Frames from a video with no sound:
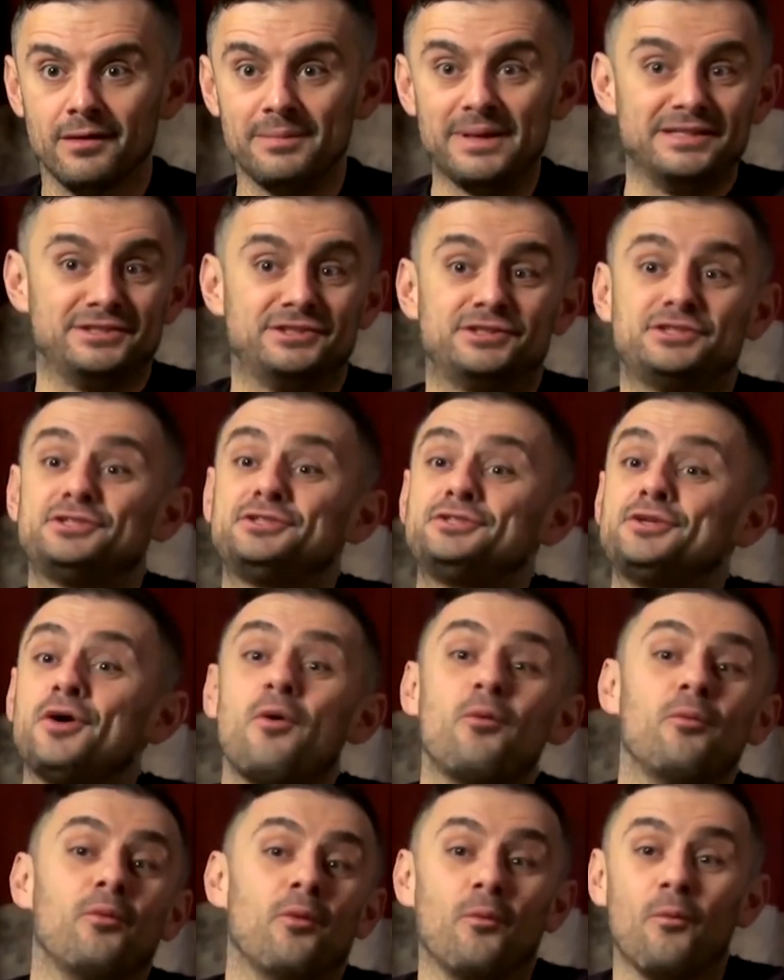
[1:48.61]
I mean, it's
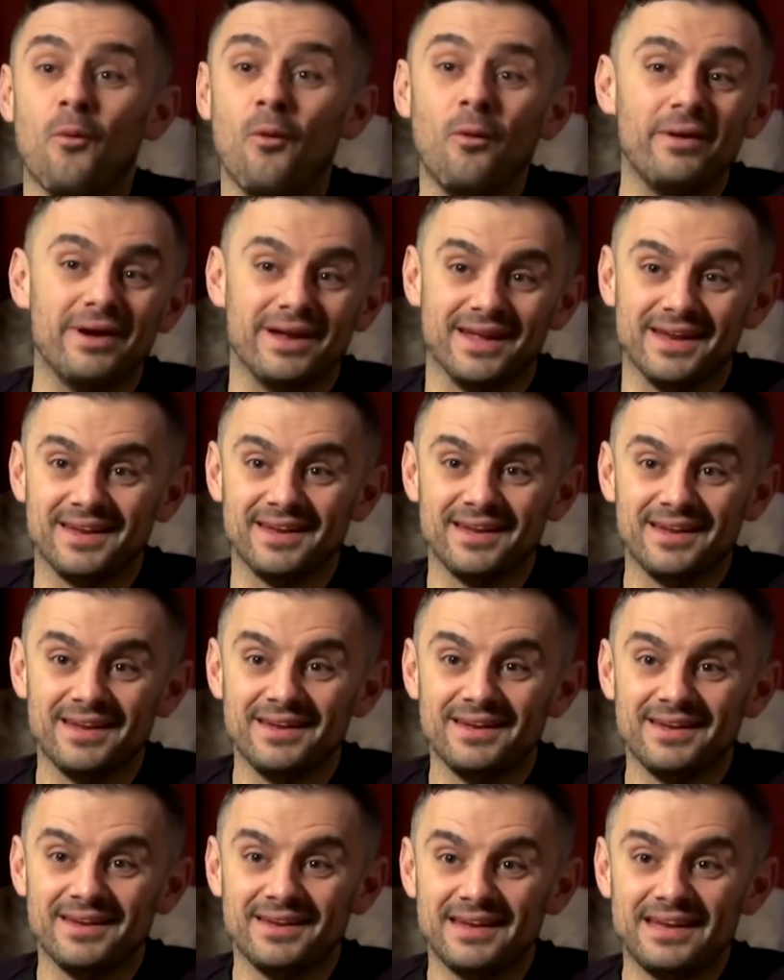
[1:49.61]
so rewarded.
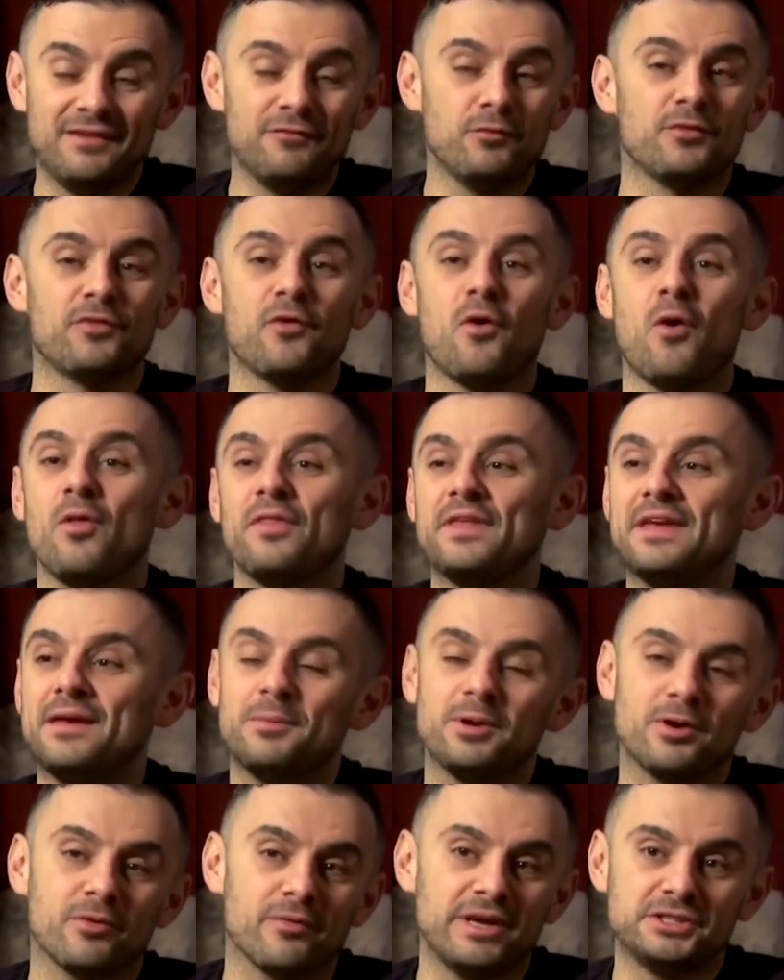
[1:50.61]
Even with all the
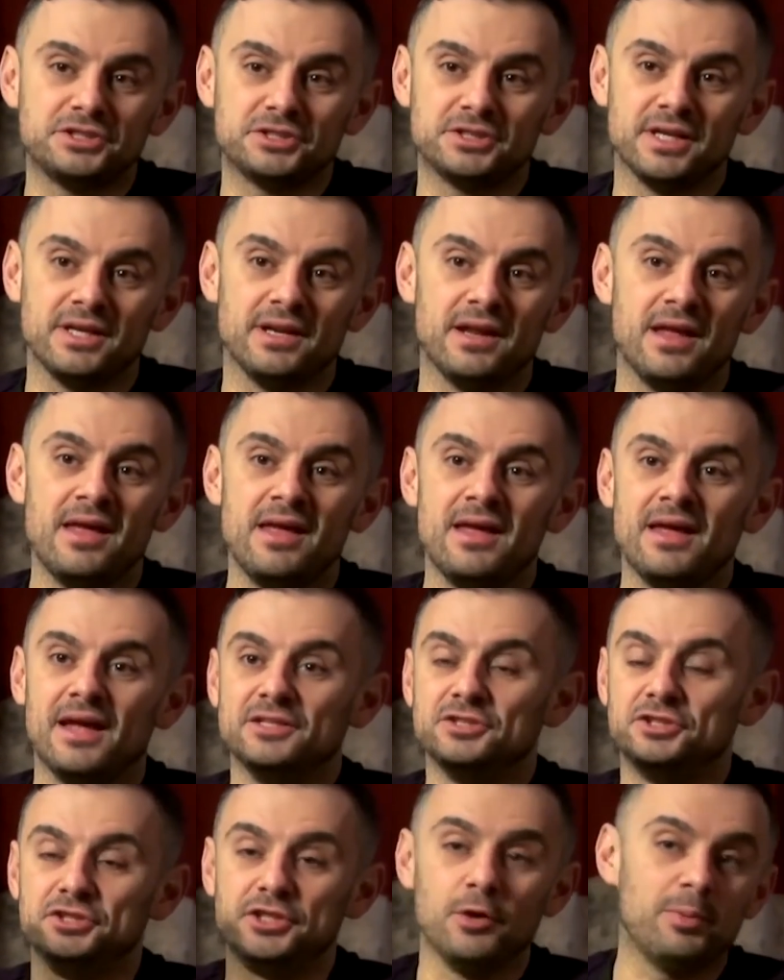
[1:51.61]
immigration
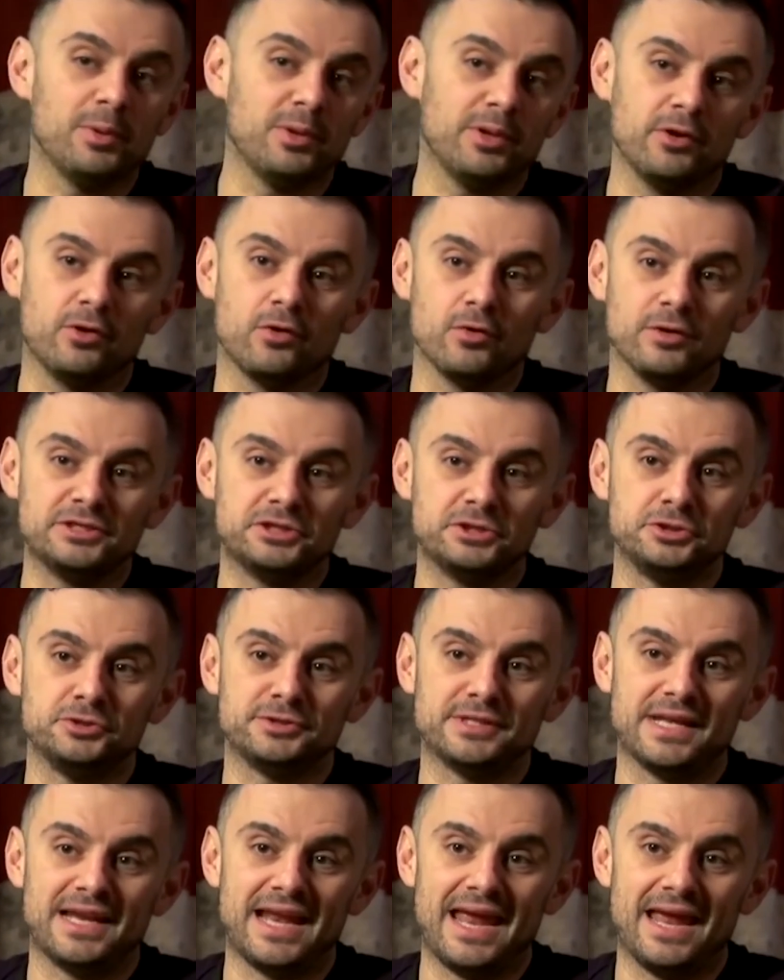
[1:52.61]
and geopolitical
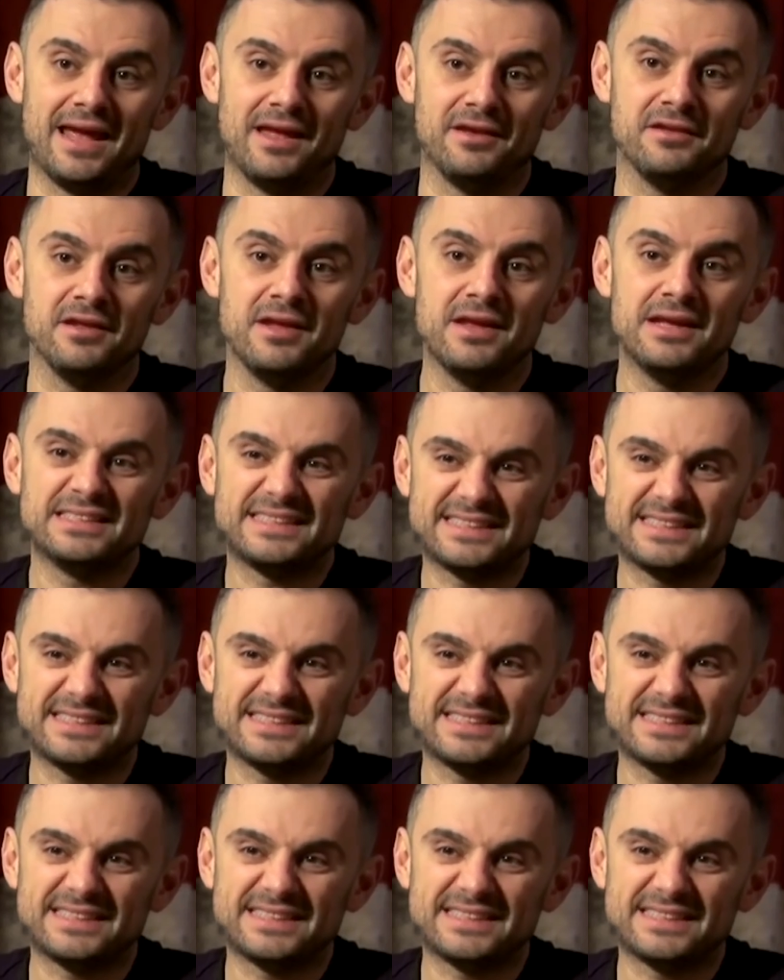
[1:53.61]
issues at hand,